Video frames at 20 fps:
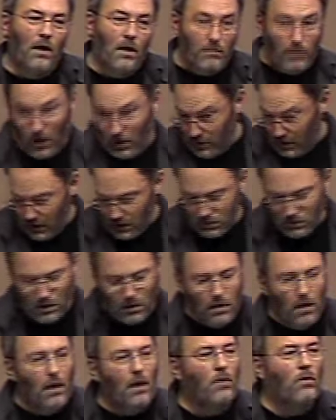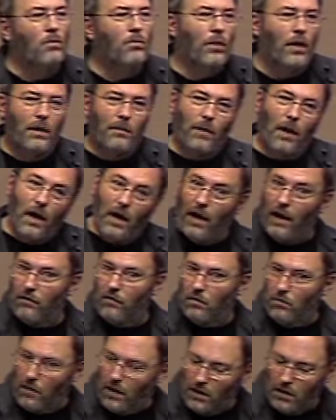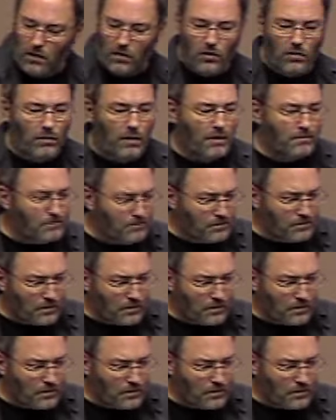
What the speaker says: Paul Desmond, would play behind the beat a little bit,